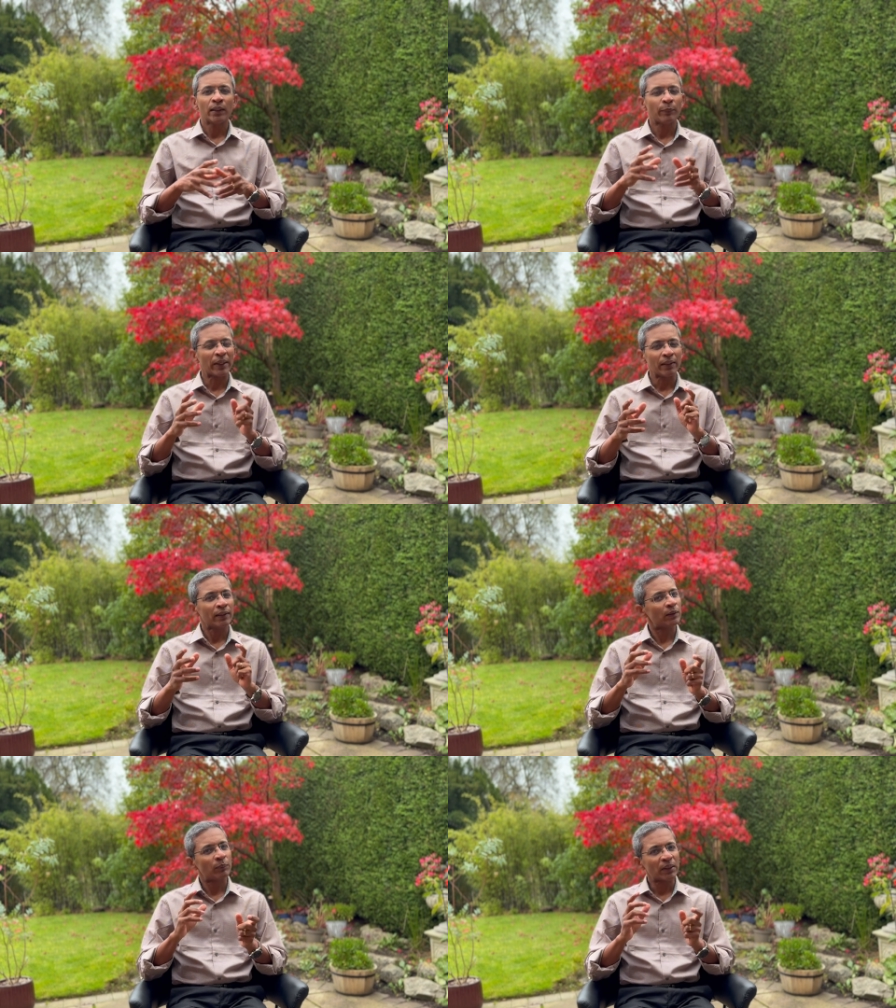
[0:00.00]
Typically,
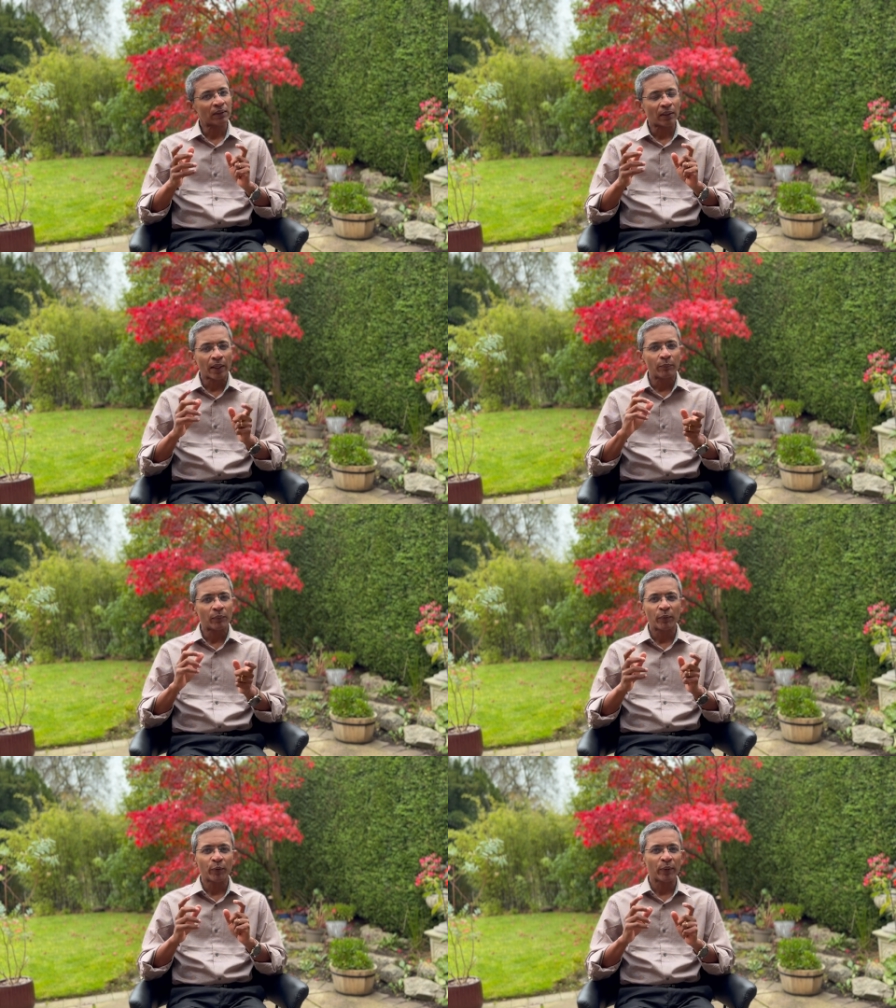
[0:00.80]
it's
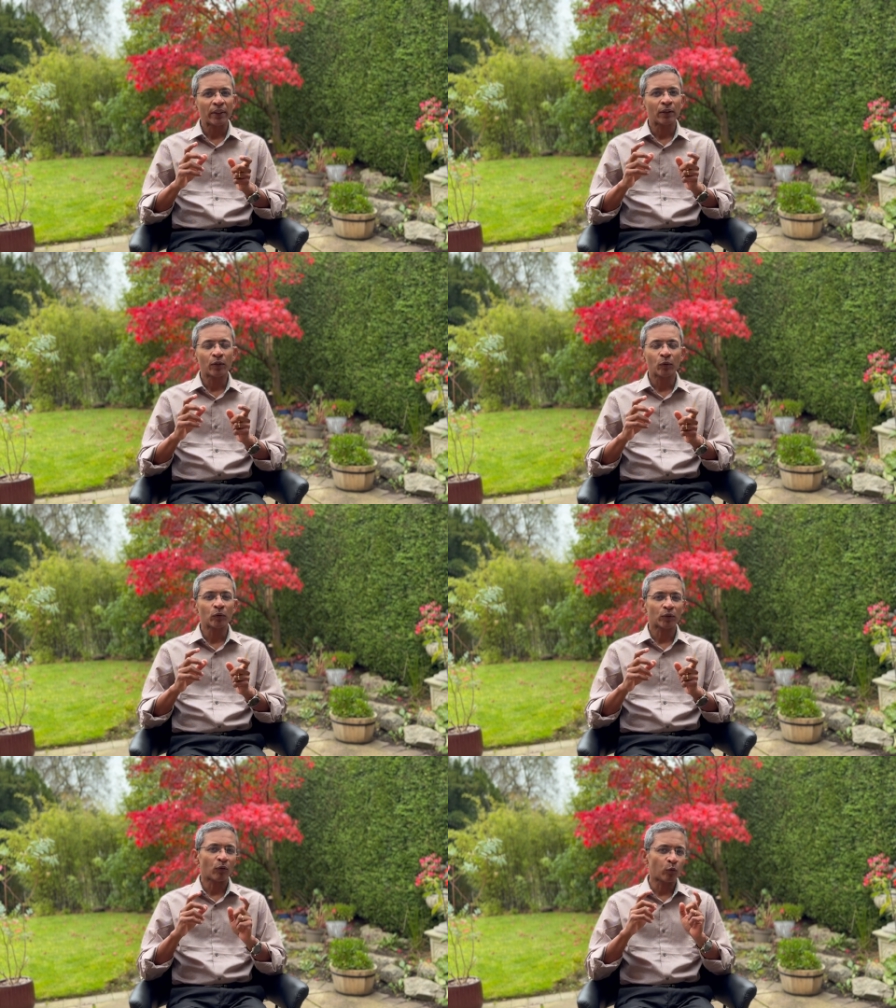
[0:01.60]
prescribed between the
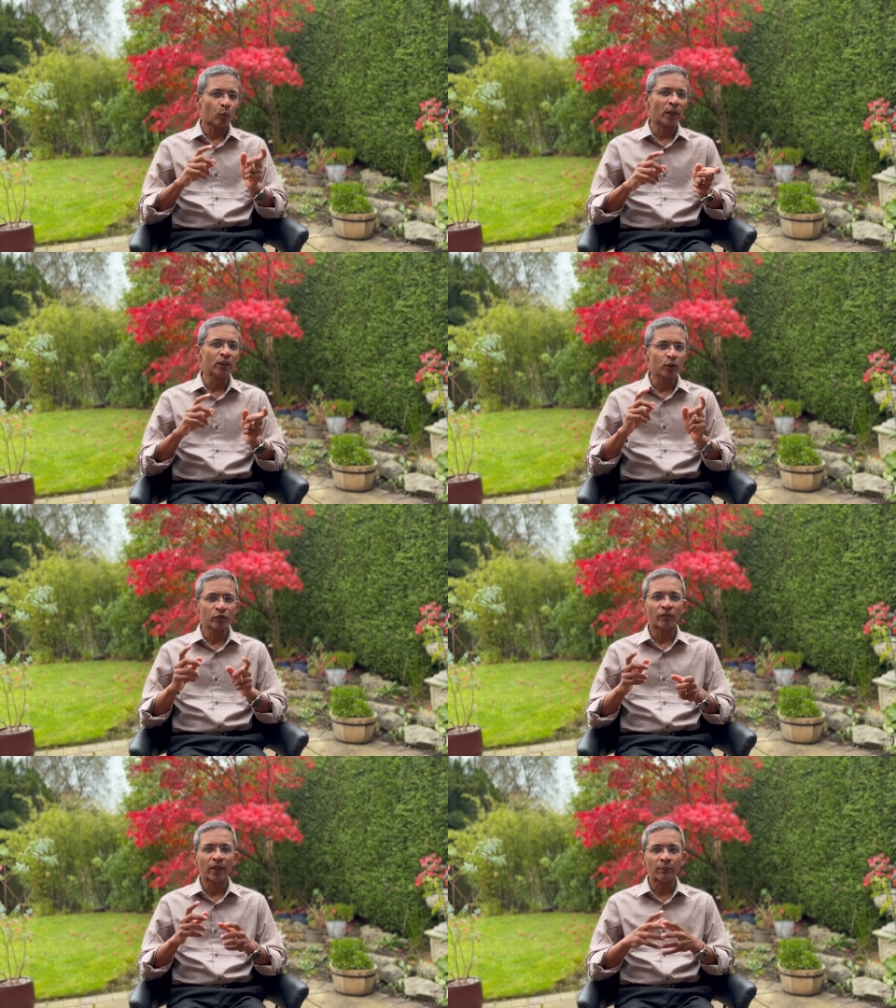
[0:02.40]
dose of 1 to
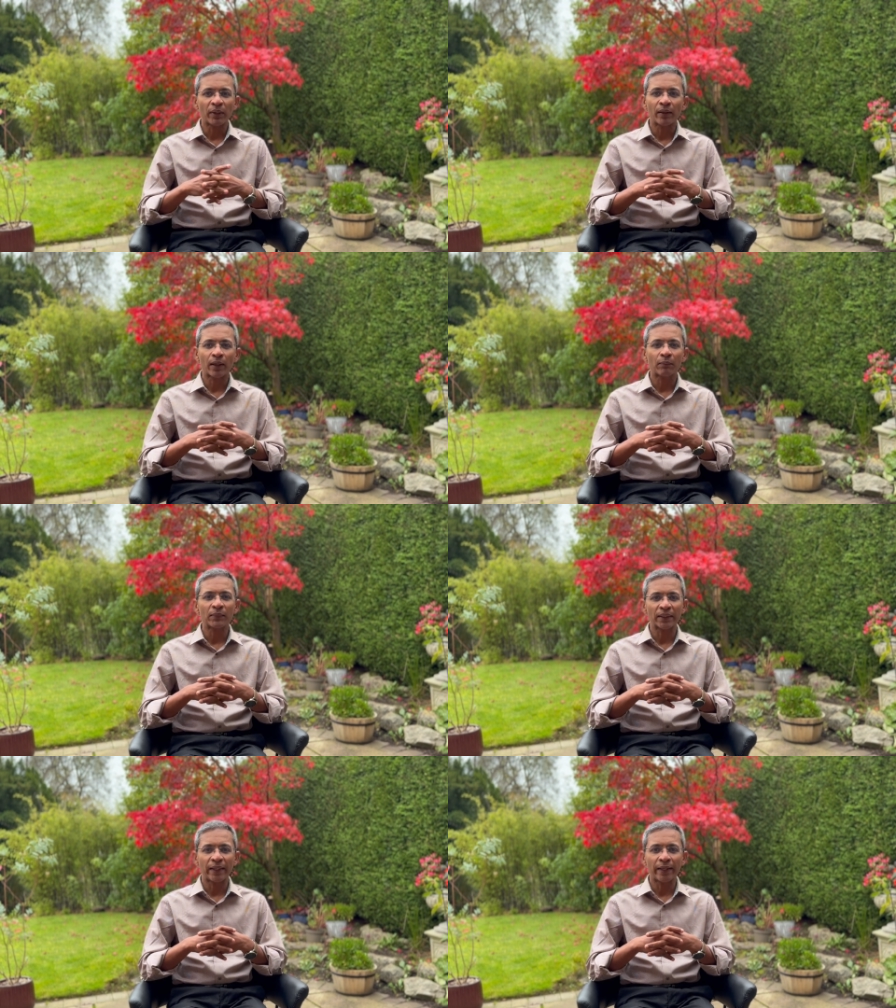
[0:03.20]
5
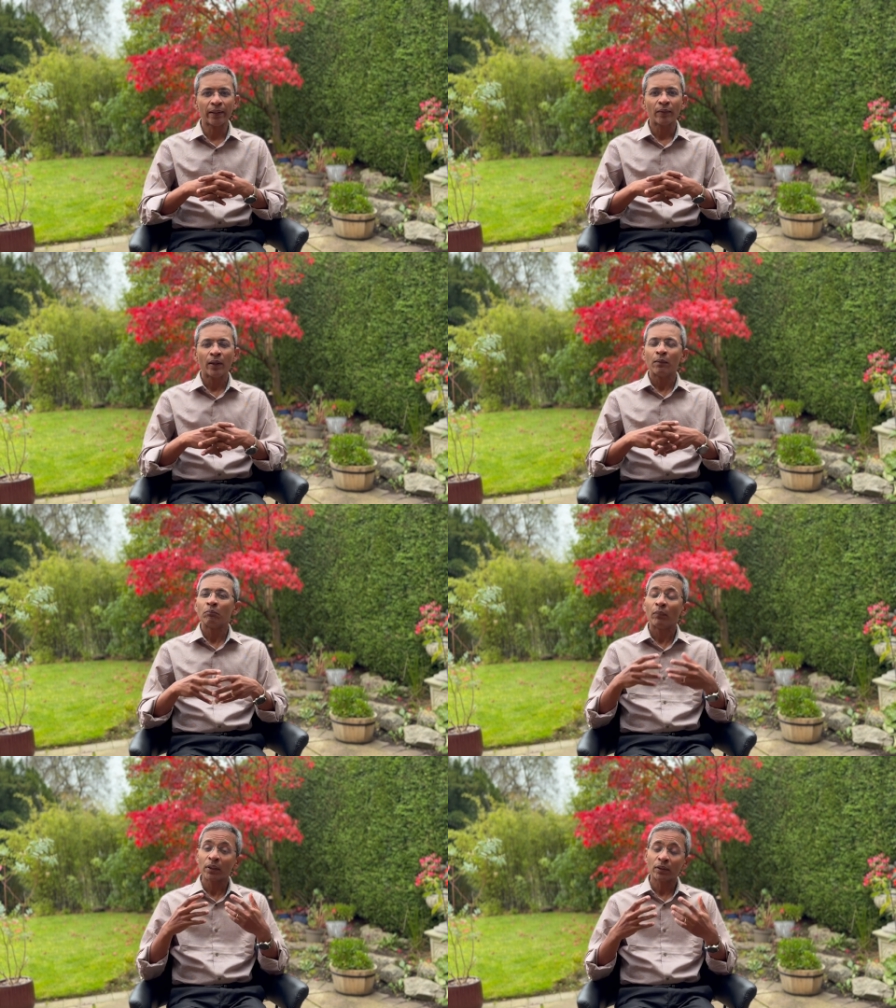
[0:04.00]
milligrams a day,
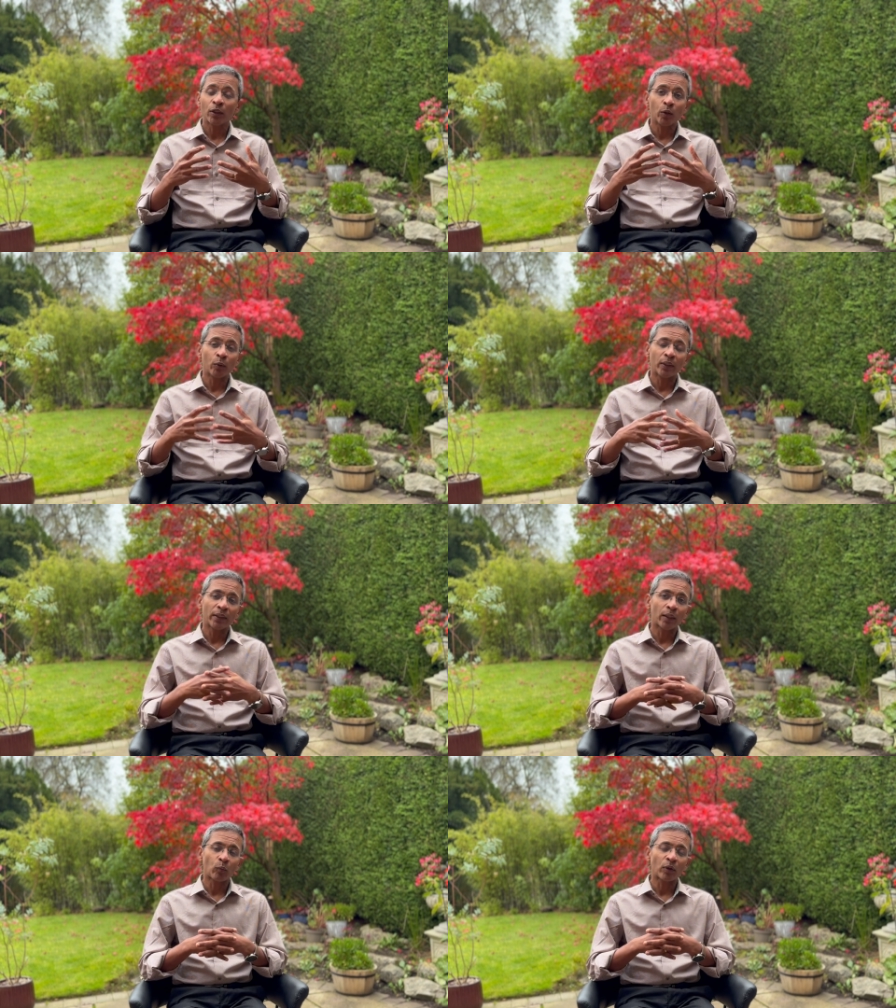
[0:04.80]
much lower
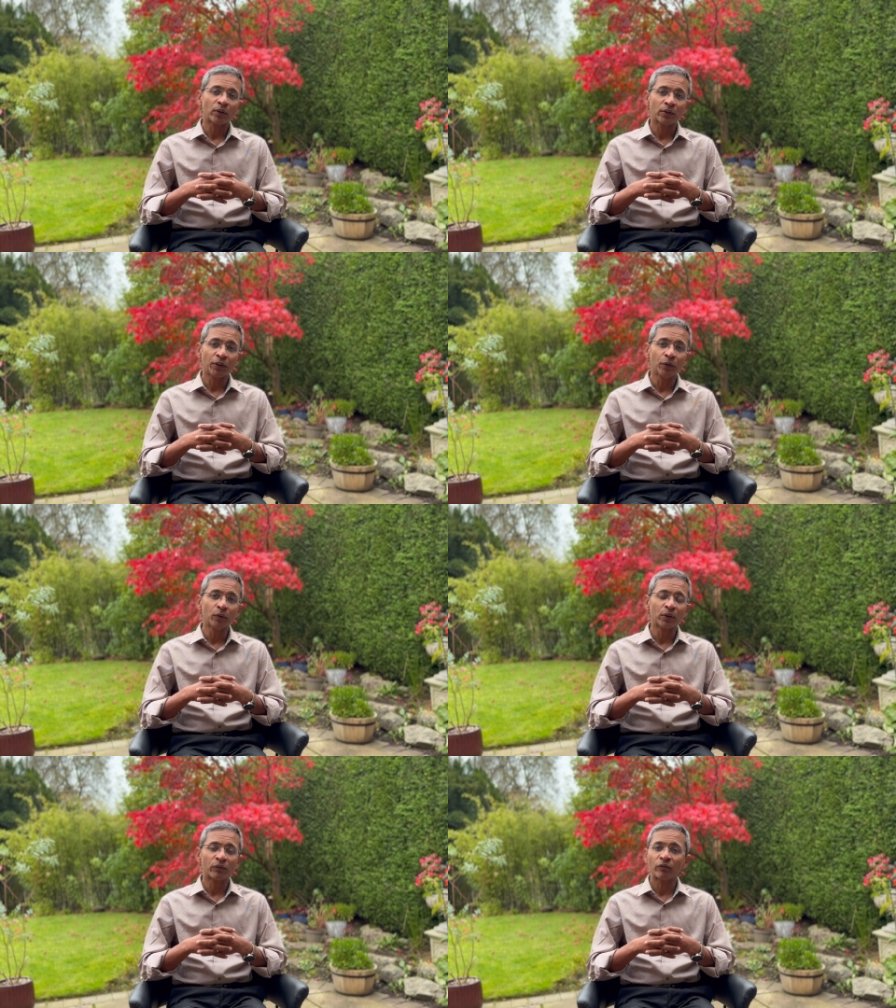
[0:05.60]
than what is
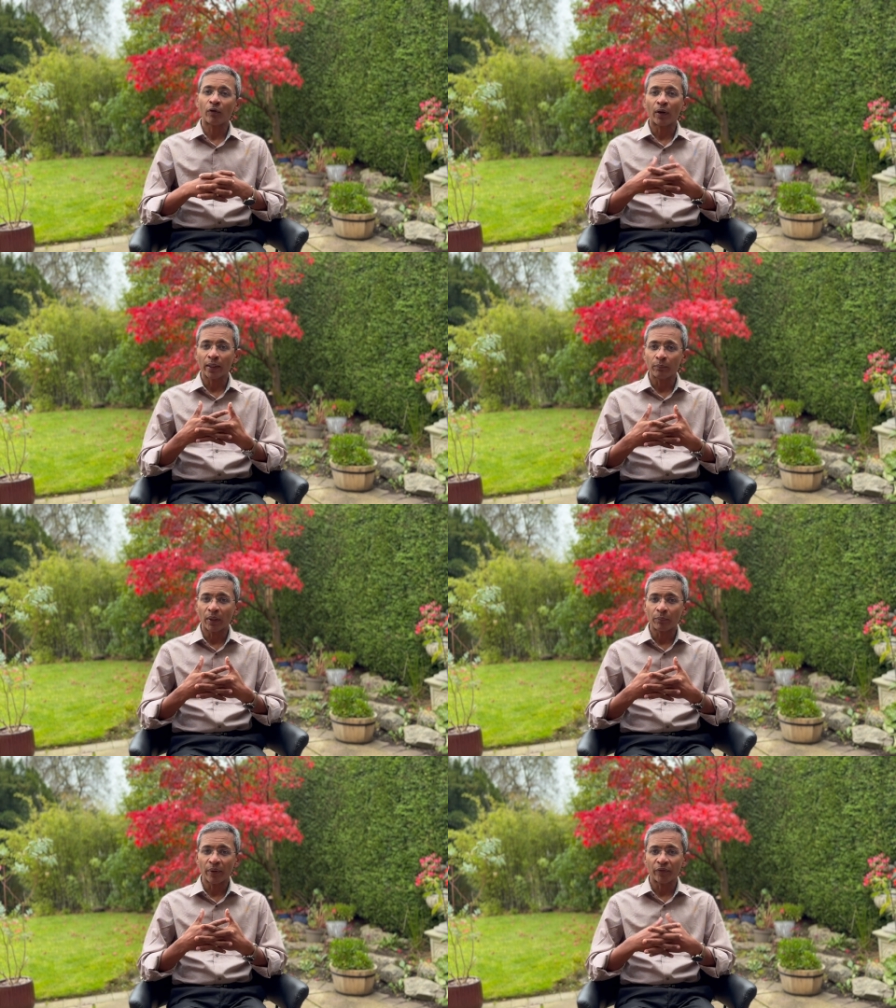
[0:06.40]
used for high
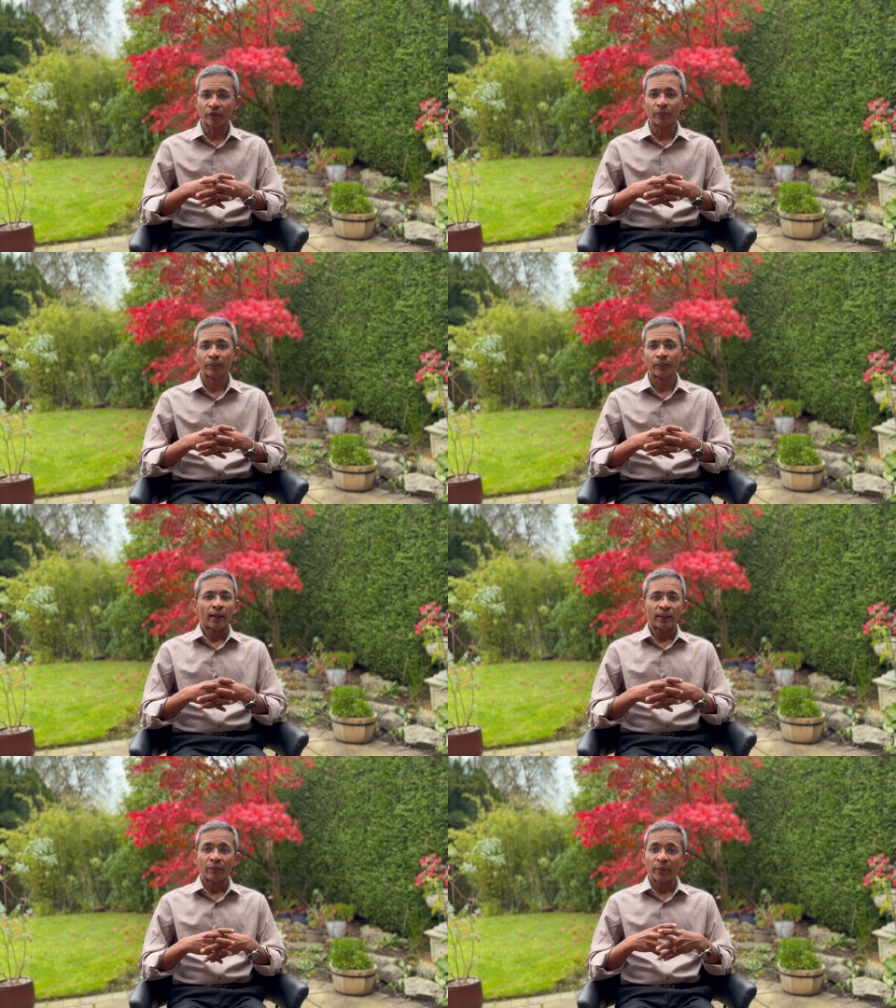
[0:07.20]
blood pressure.
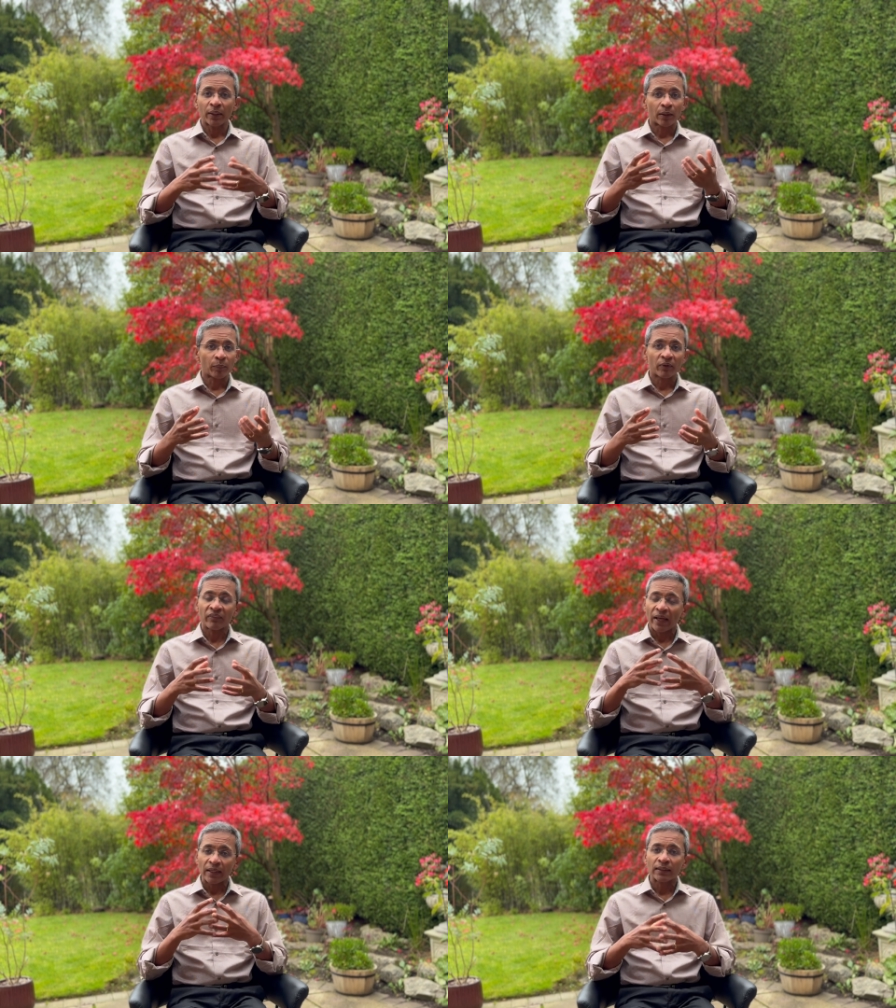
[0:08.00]
There have been a couple
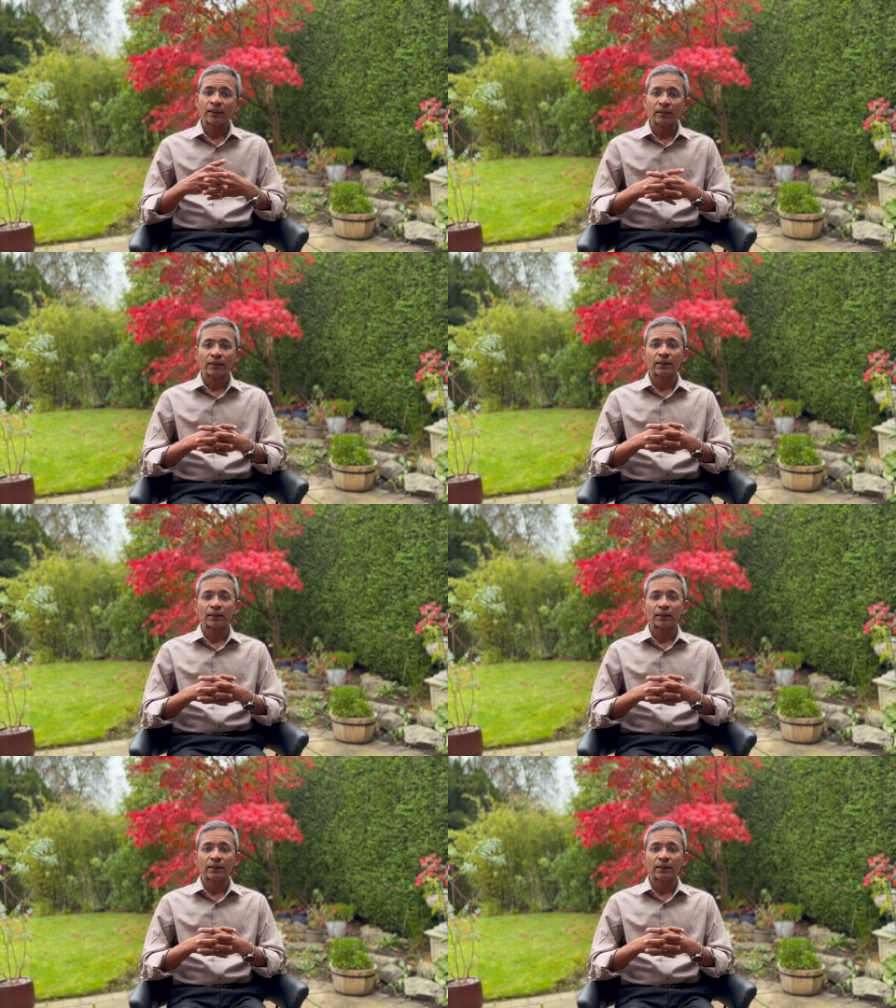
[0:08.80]
of excellent